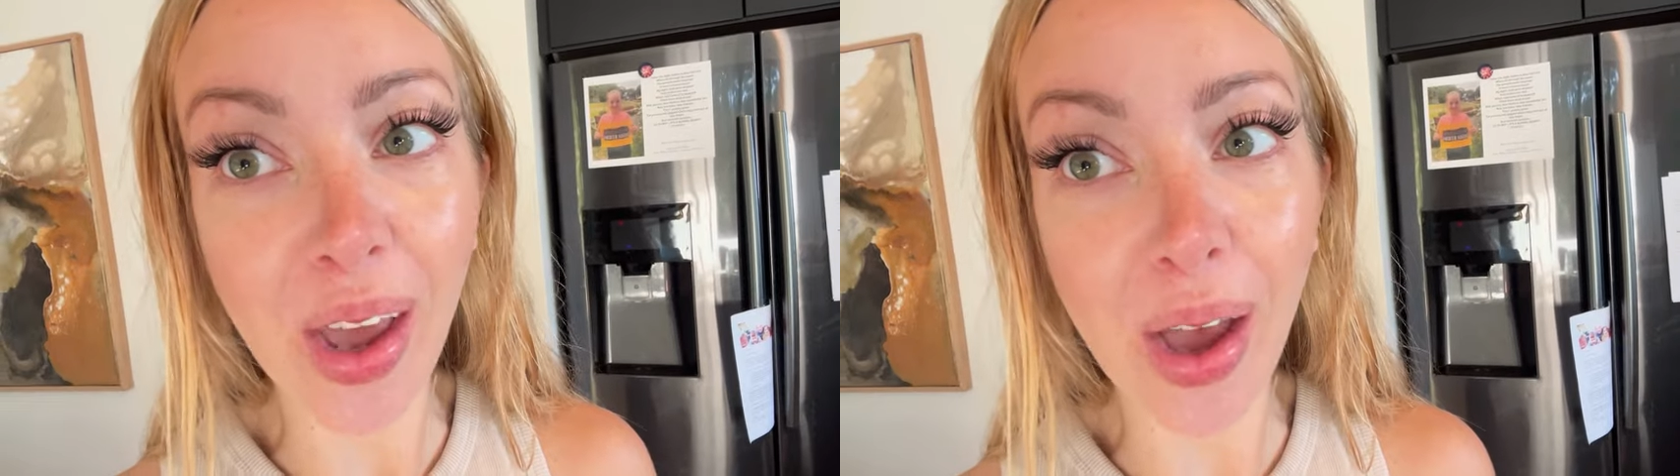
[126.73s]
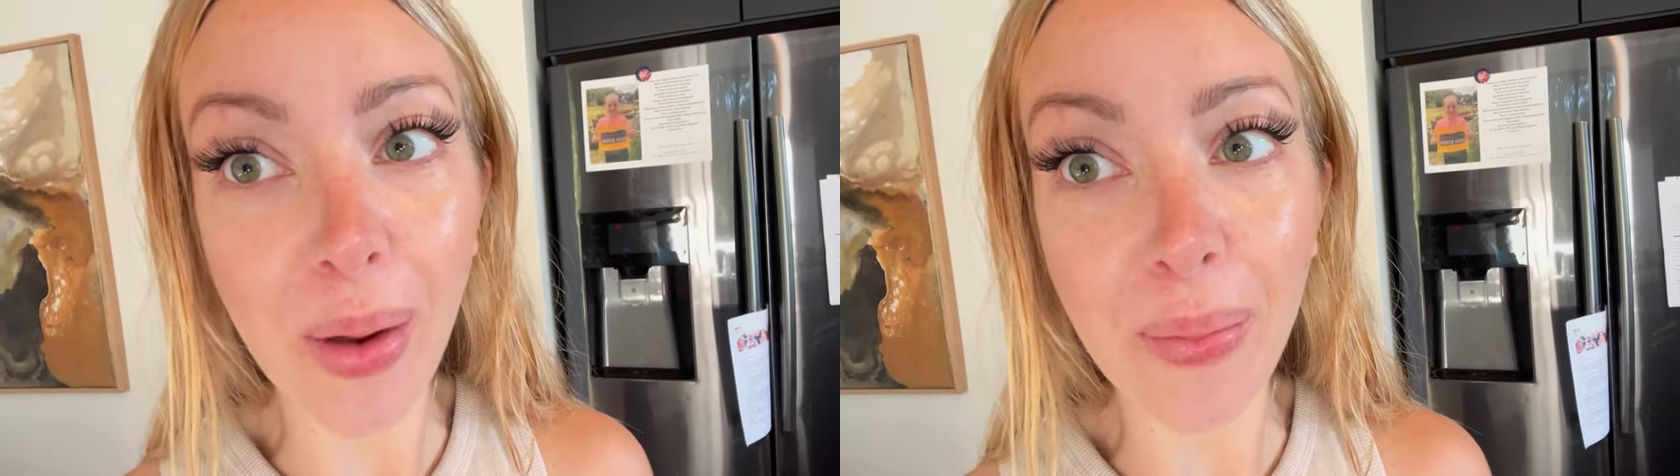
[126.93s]

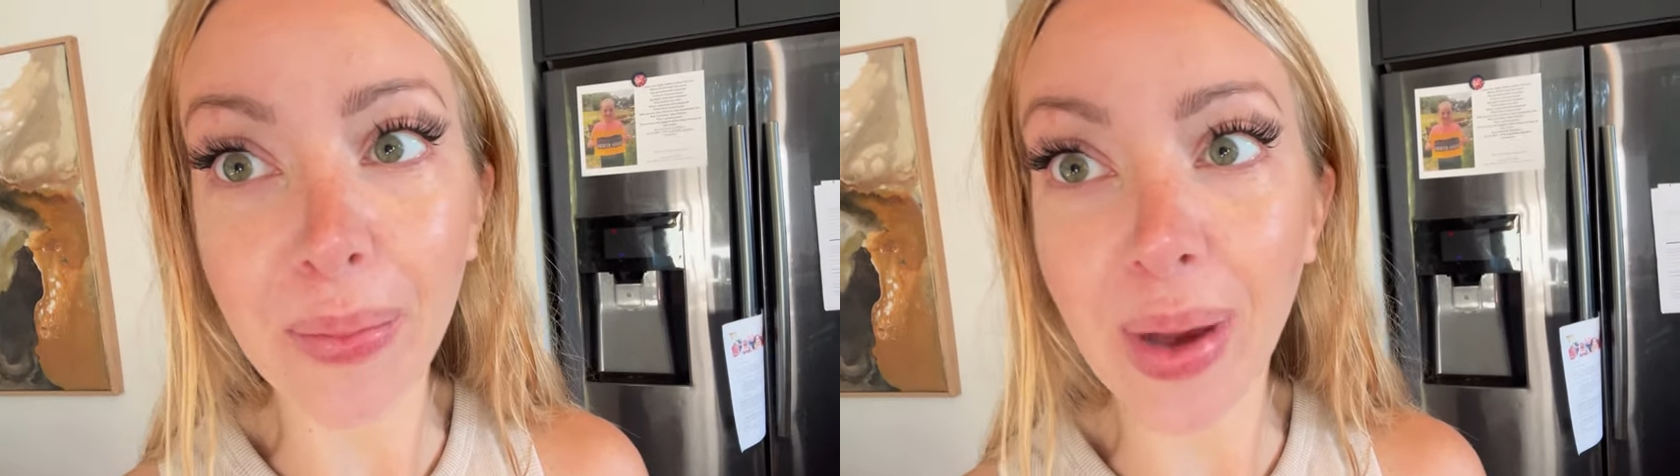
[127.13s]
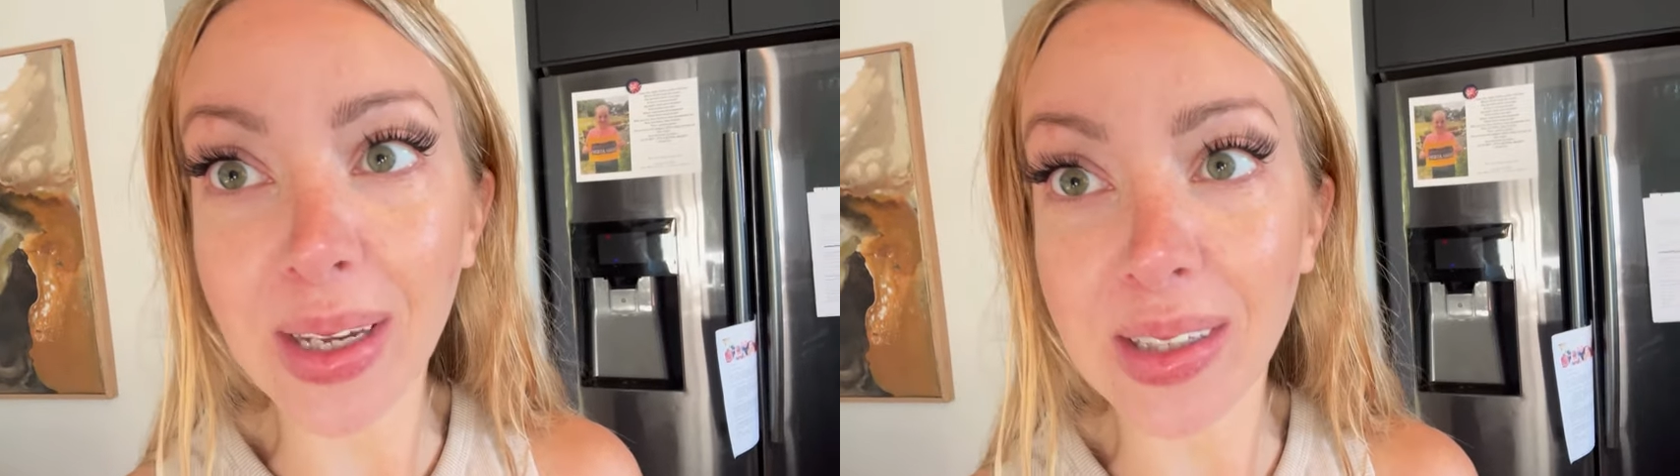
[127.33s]
Um,
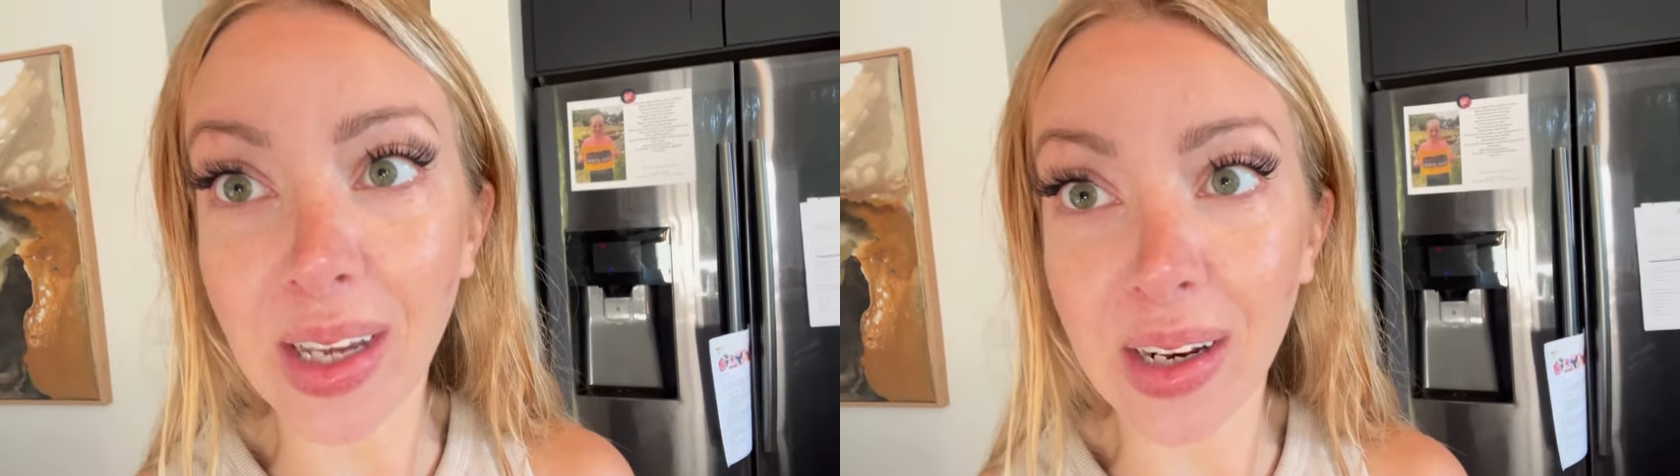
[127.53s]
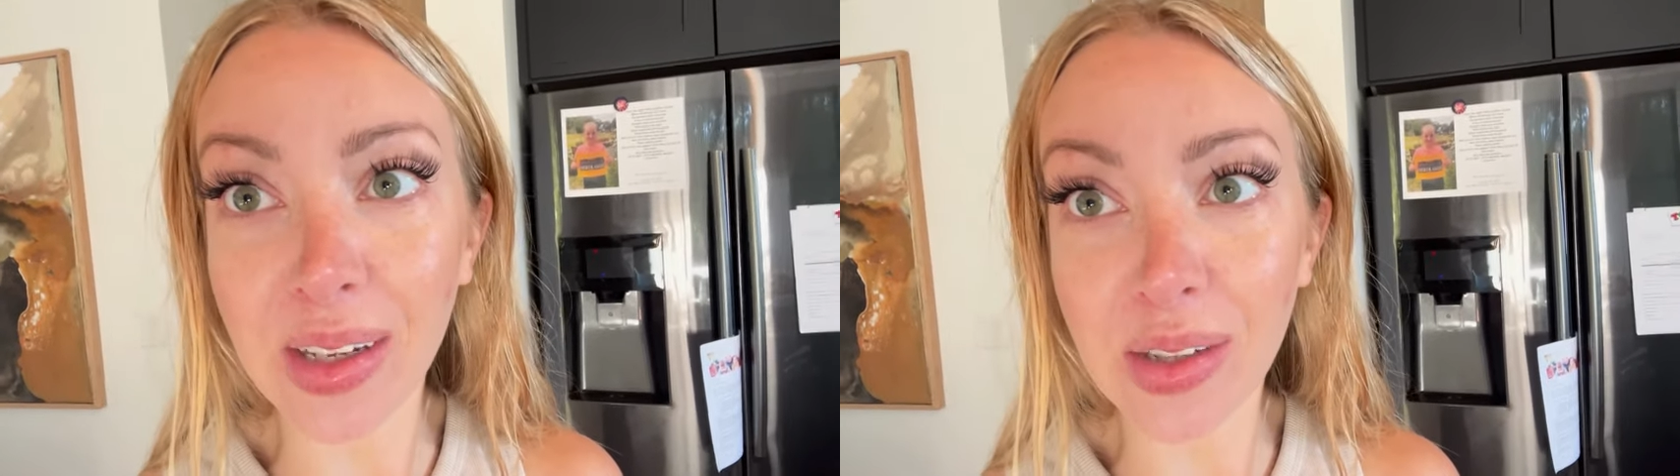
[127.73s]
my
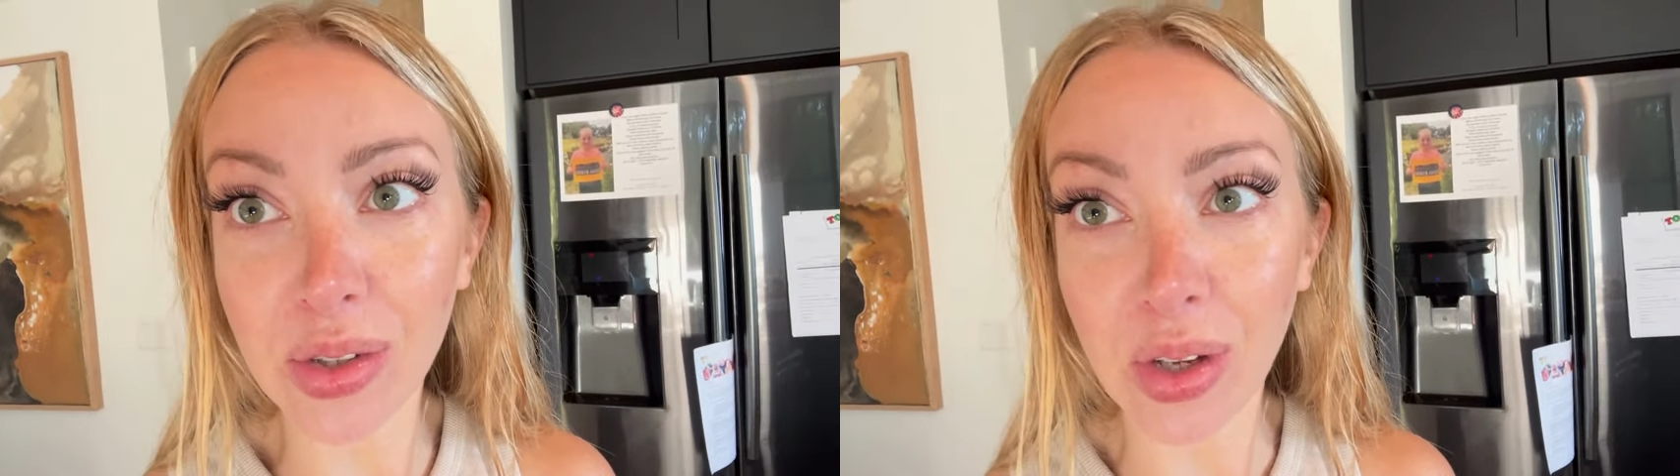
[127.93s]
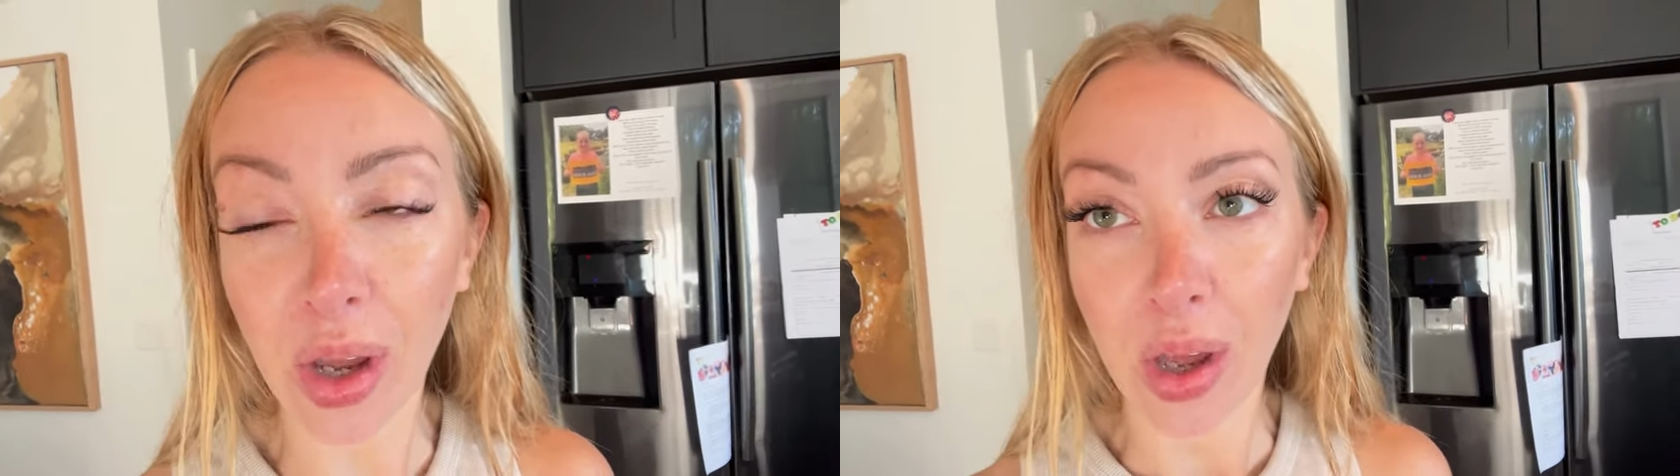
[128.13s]
skin is,